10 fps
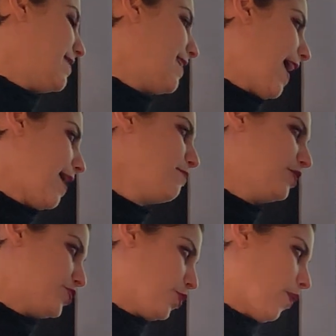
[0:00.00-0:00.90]
in the
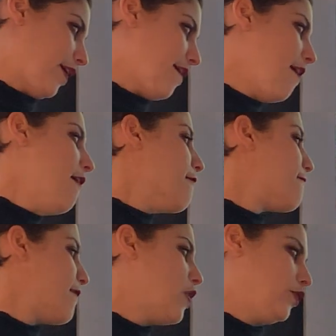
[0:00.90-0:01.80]
ambulatory,
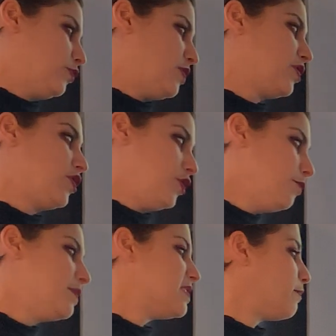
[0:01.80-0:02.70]
filled with
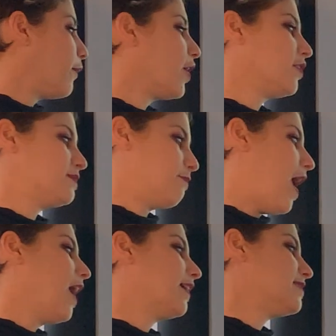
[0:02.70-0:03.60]
Cupid's birds,
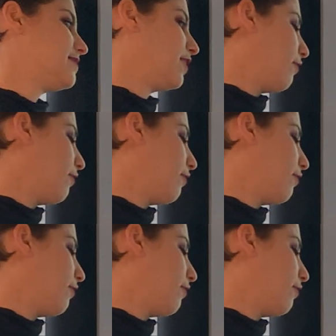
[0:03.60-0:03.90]
Bacchus,